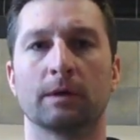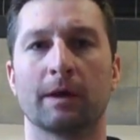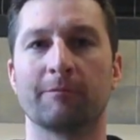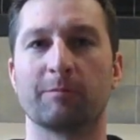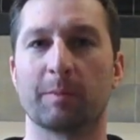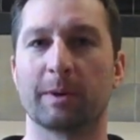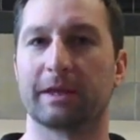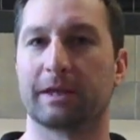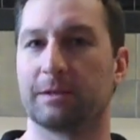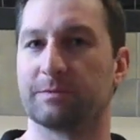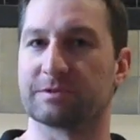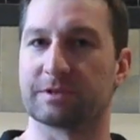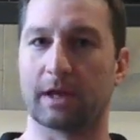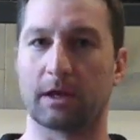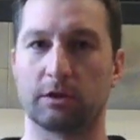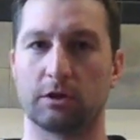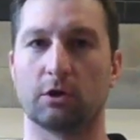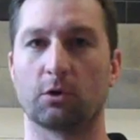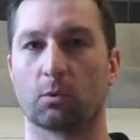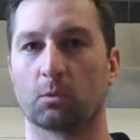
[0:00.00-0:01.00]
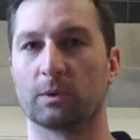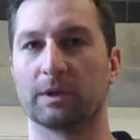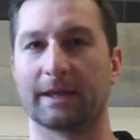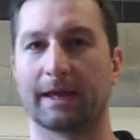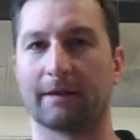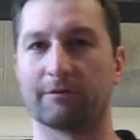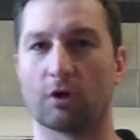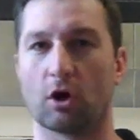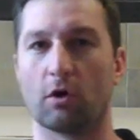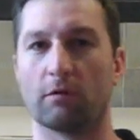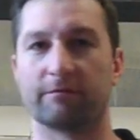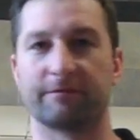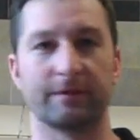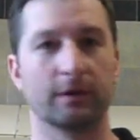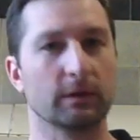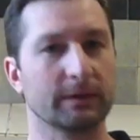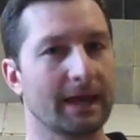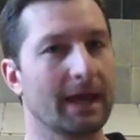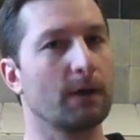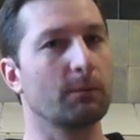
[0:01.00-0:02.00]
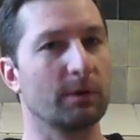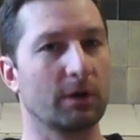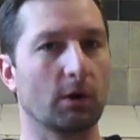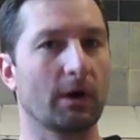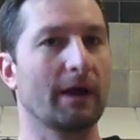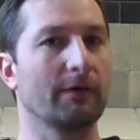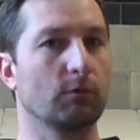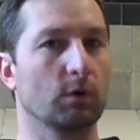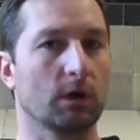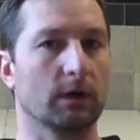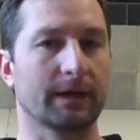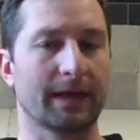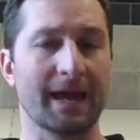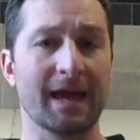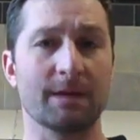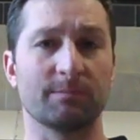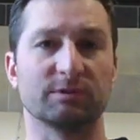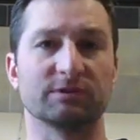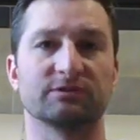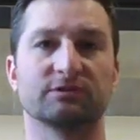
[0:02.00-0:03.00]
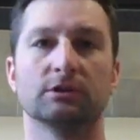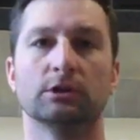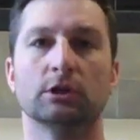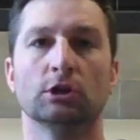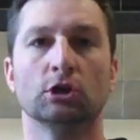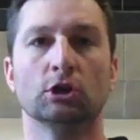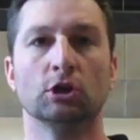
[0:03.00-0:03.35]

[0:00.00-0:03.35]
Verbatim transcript: everybody keeps saying you don't really have a home field. Yeah, we don't have one on campus,